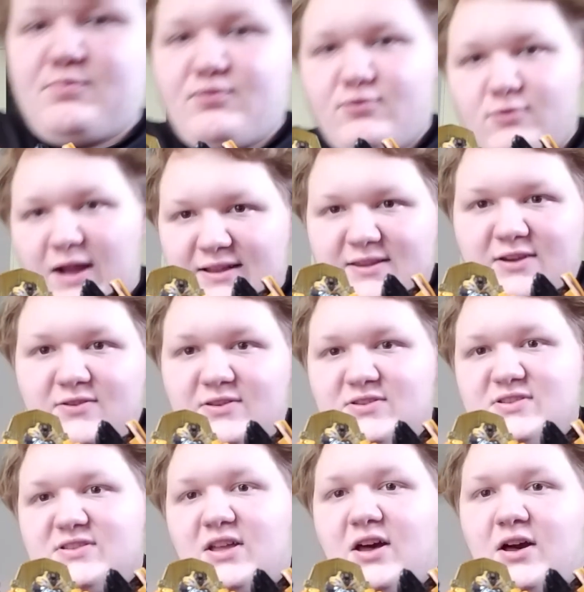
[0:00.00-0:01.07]
practically
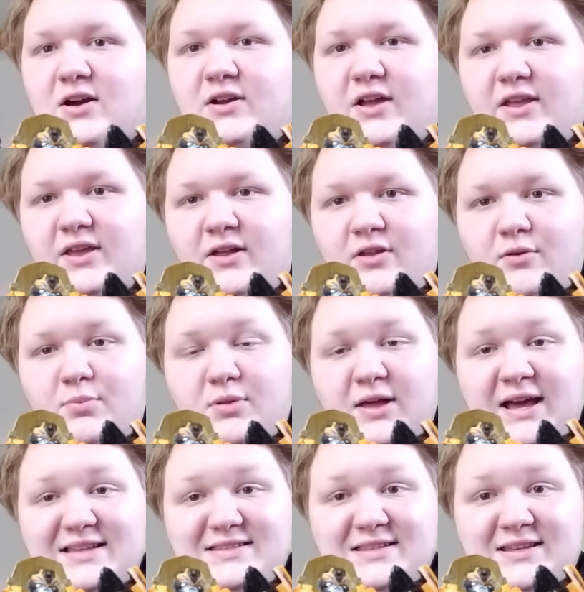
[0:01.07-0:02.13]
just a hunk of yellow
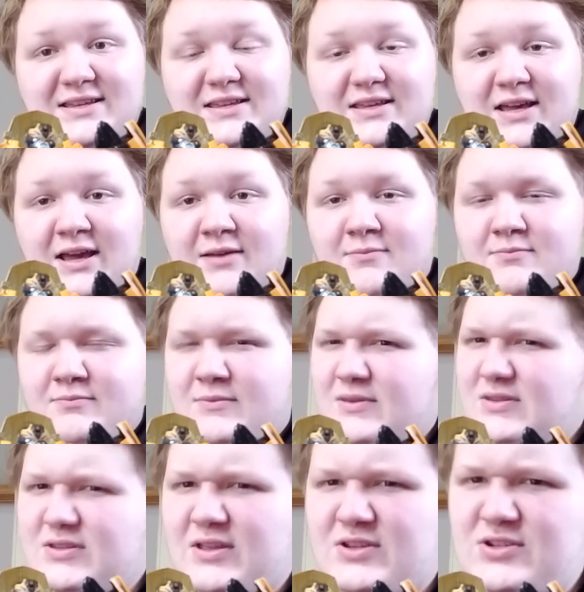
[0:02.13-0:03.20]
plastic. I'm
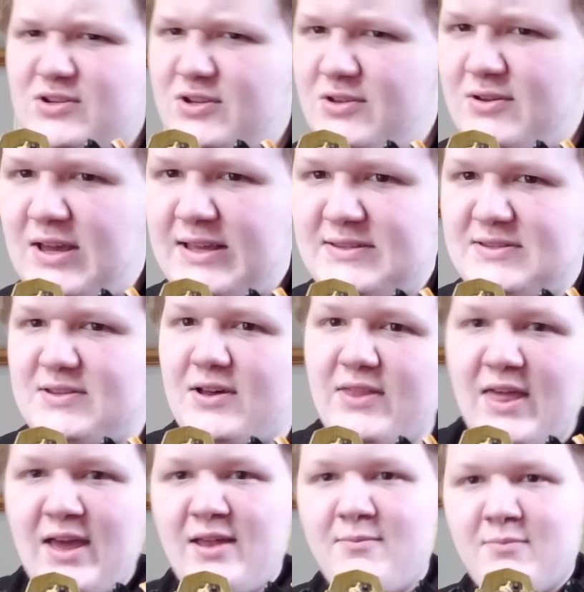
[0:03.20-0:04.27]
sure you guys saw
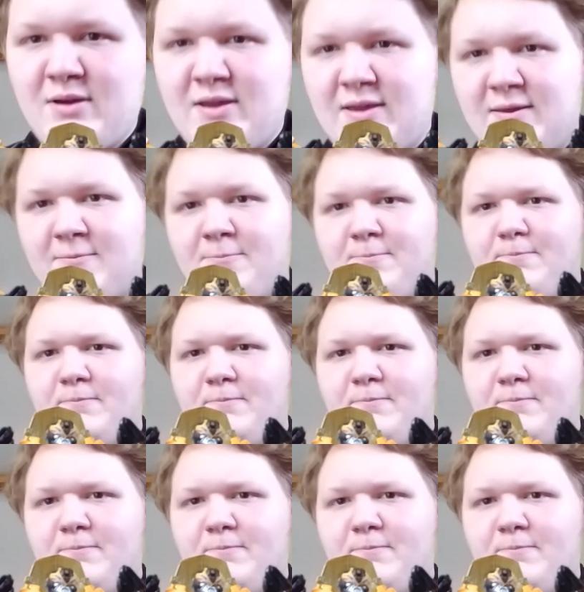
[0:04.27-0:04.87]
that in my